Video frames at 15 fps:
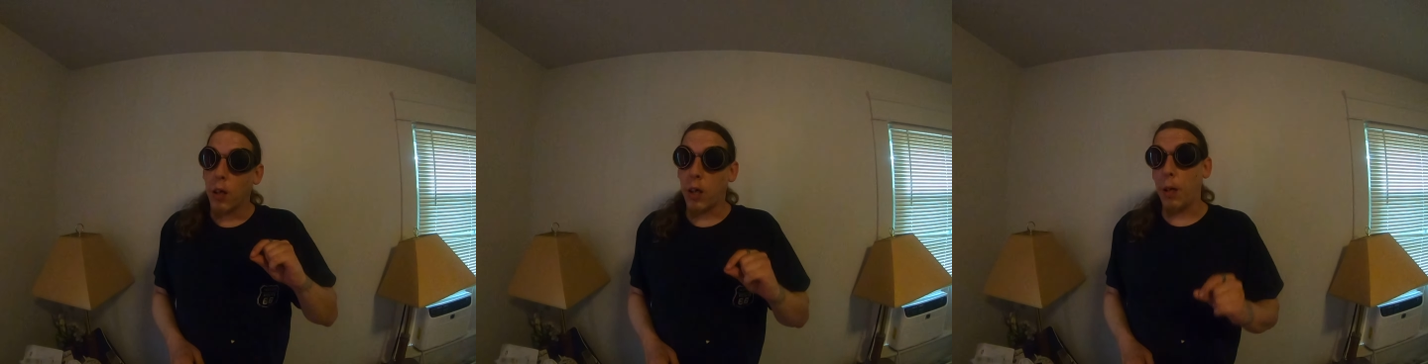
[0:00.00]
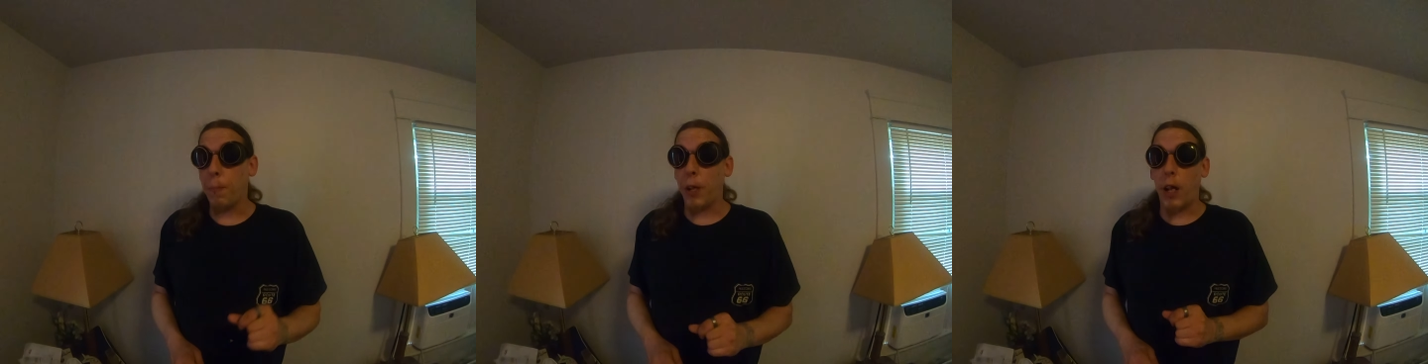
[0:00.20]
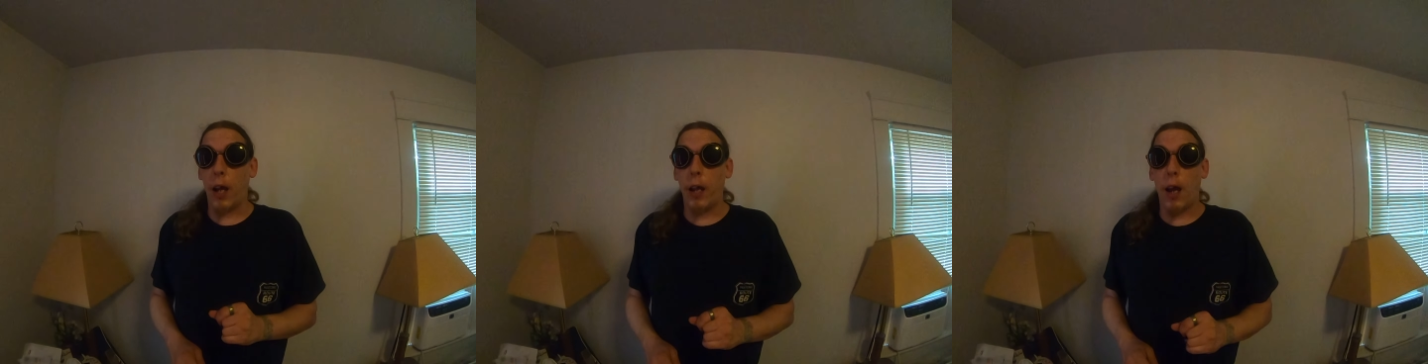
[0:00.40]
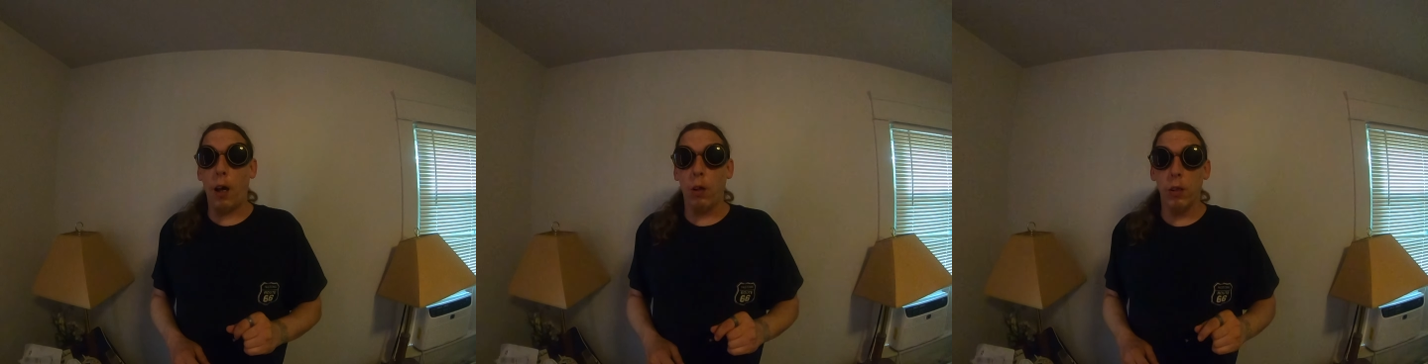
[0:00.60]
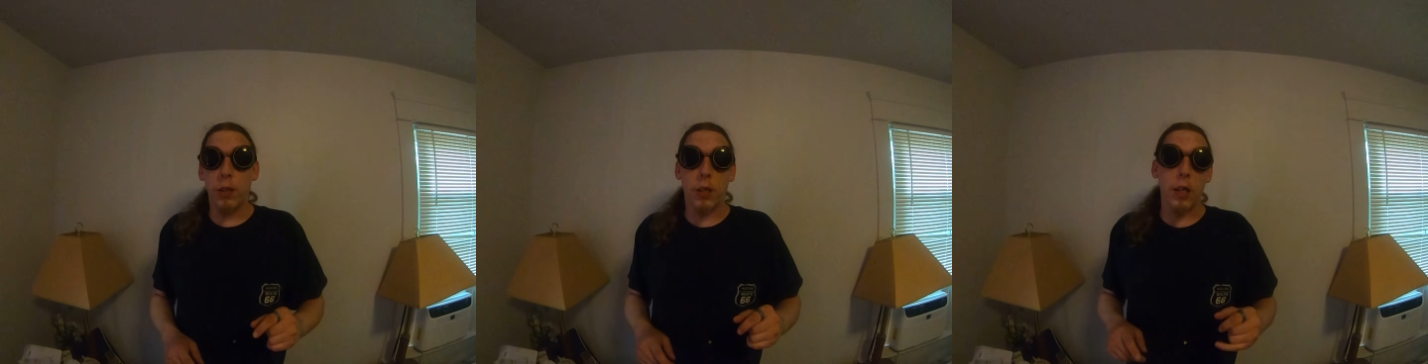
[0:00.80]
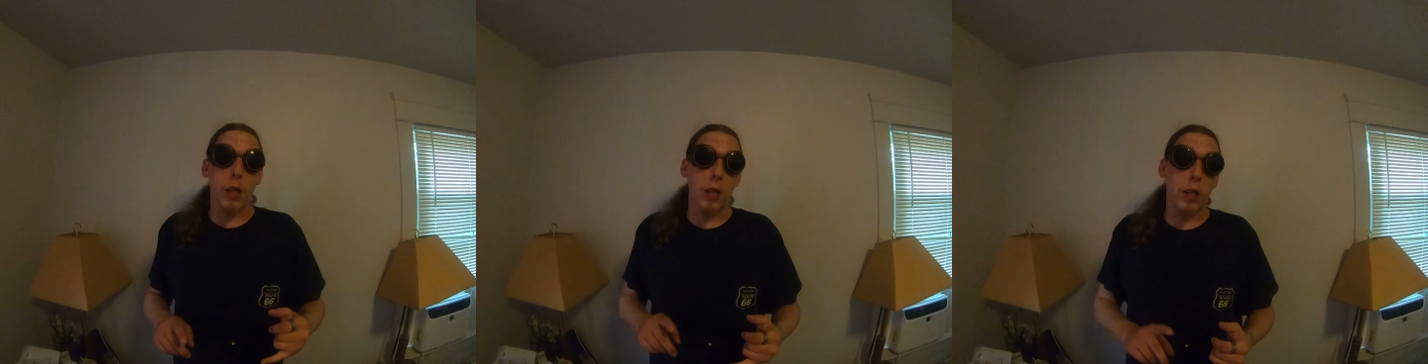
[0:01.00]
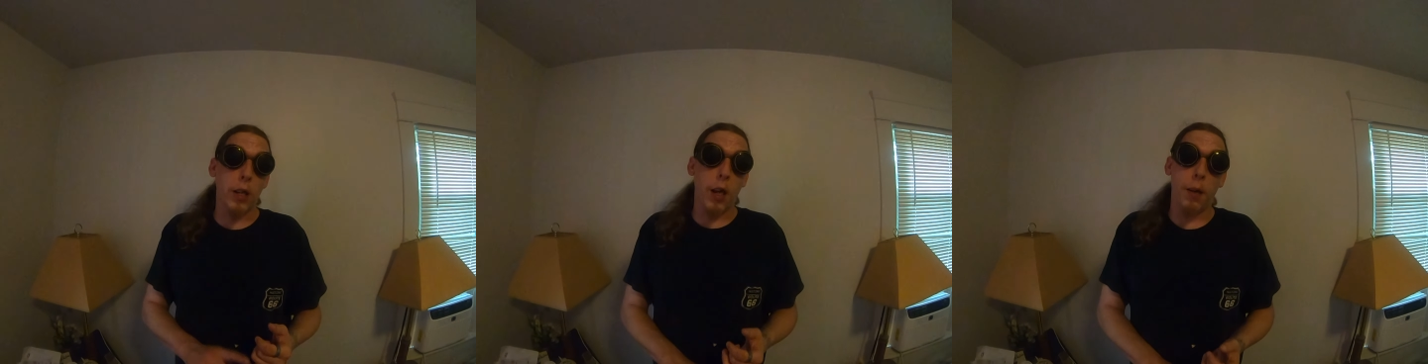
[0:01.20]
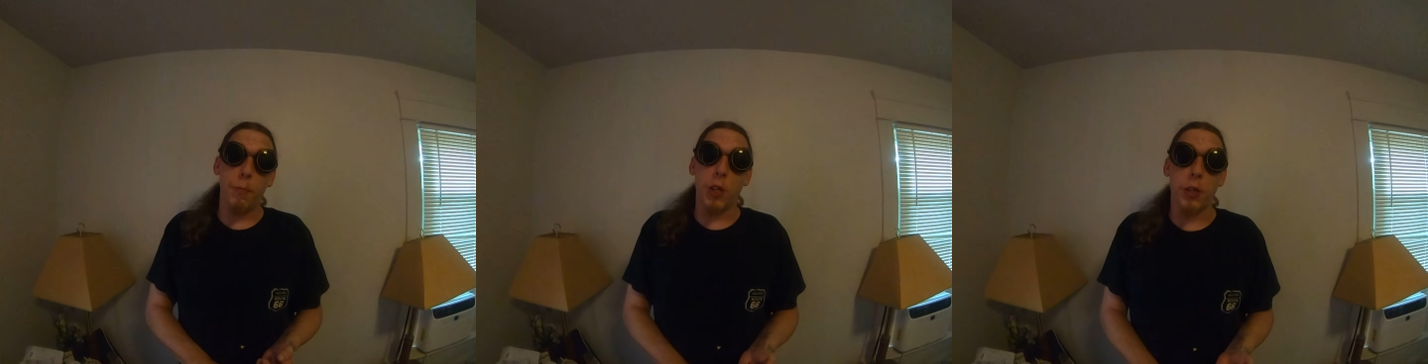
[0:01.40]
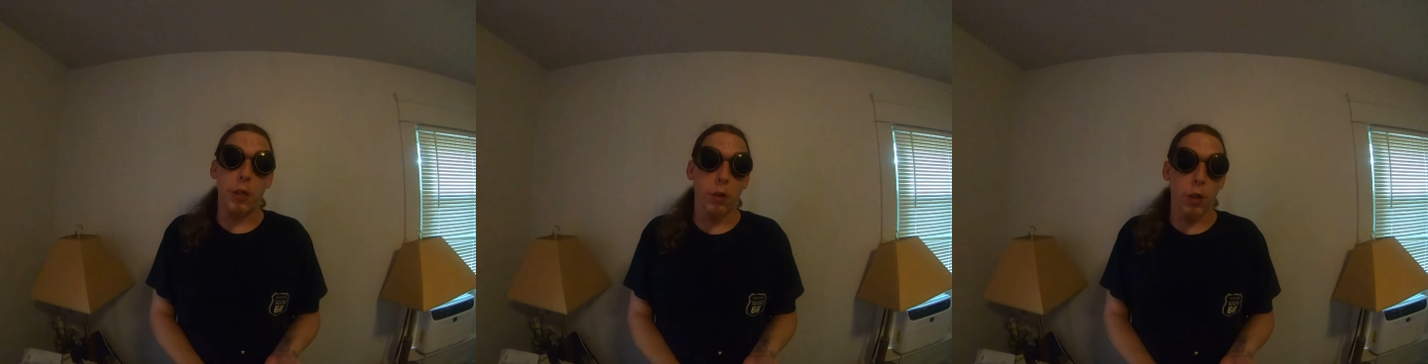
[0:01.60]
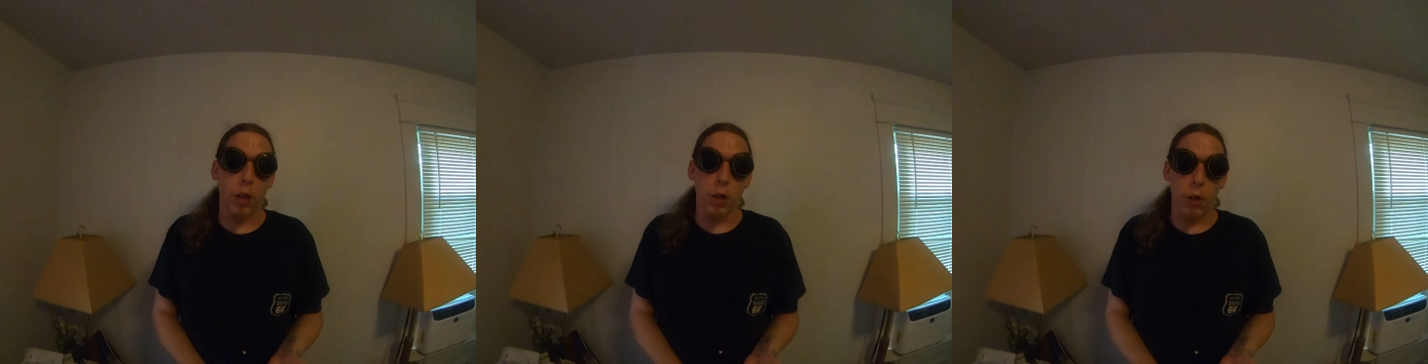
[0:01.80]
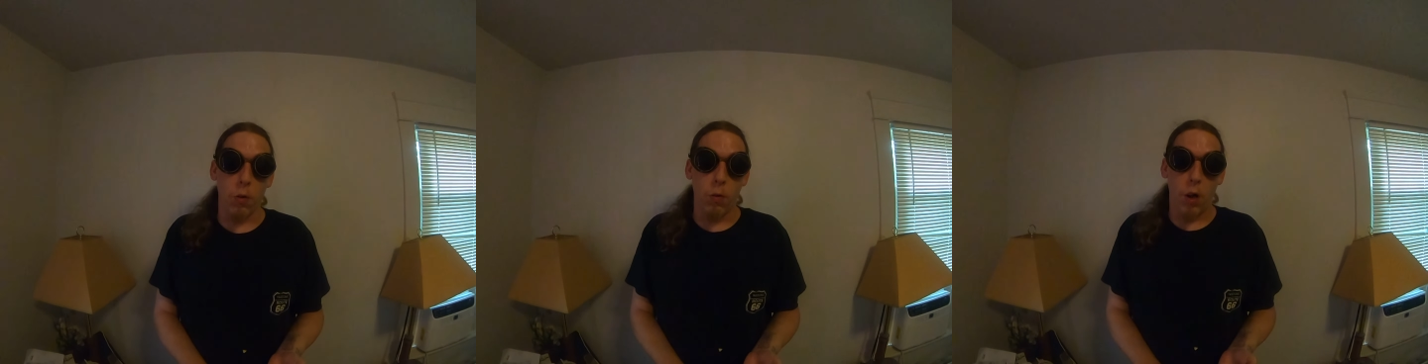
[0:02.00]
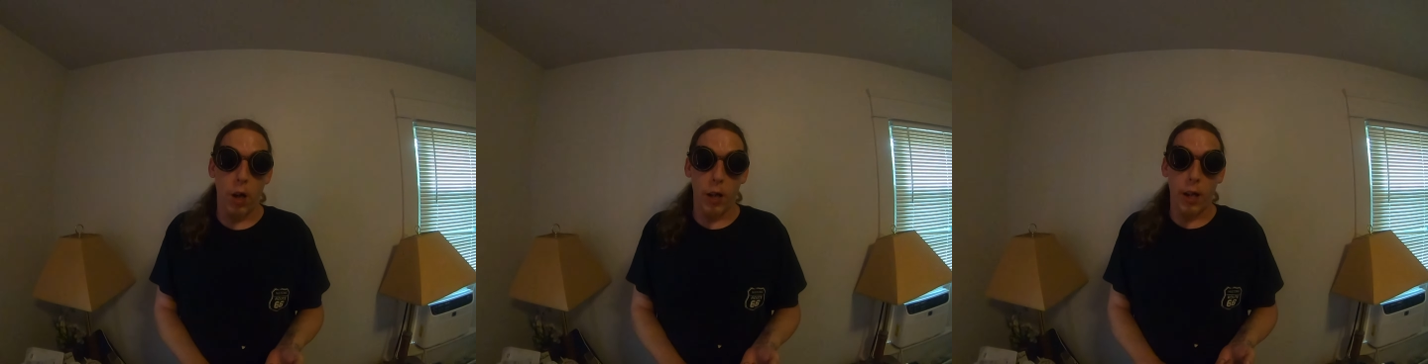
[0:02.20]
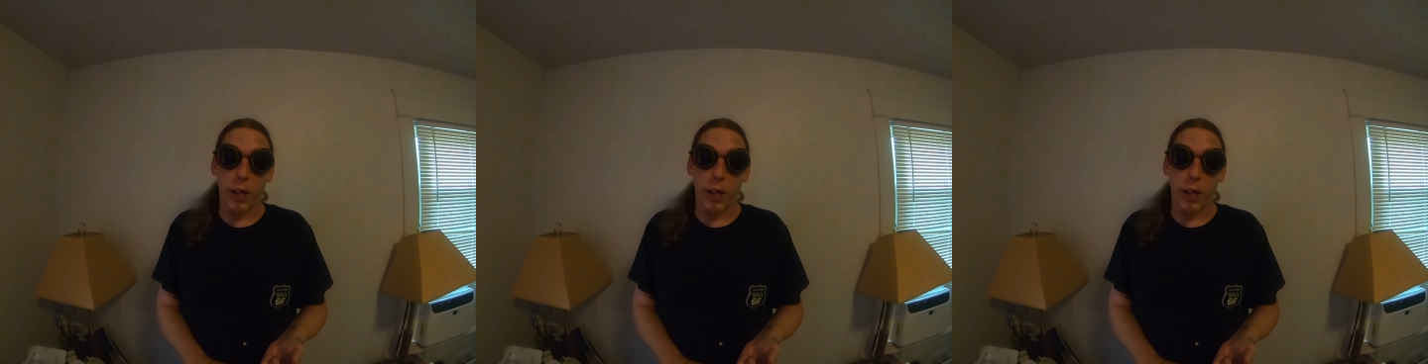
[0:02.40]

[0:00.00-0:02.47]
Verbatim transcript: keep an eye out. The EDM is still going to go on.